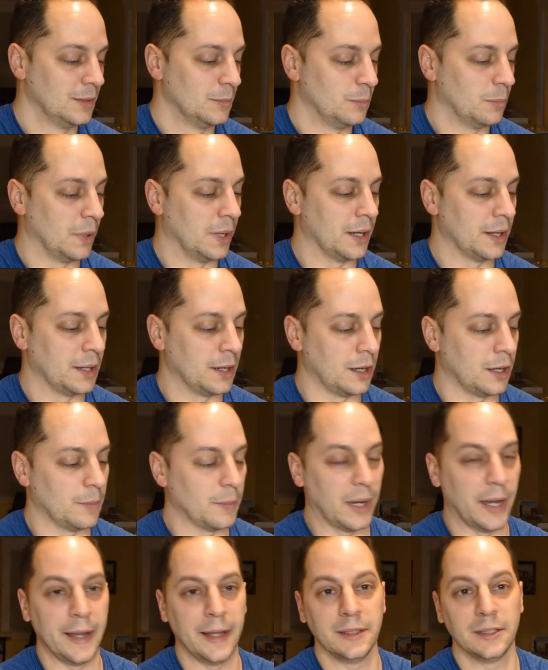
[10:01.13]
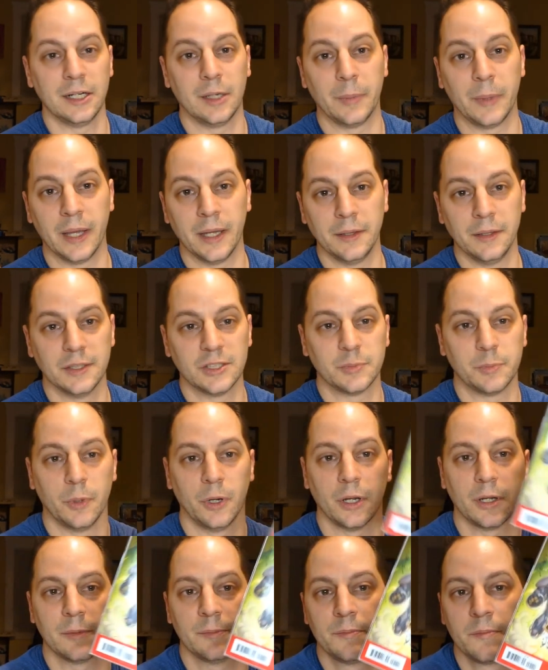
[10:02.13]
But I ended up getting this
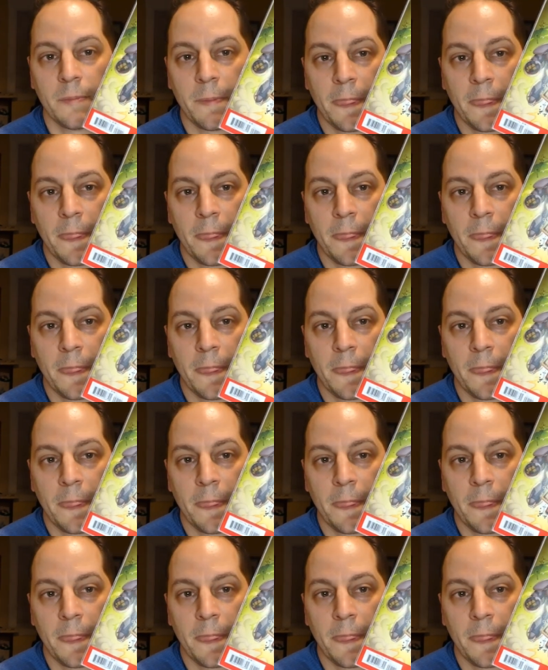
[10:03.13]
book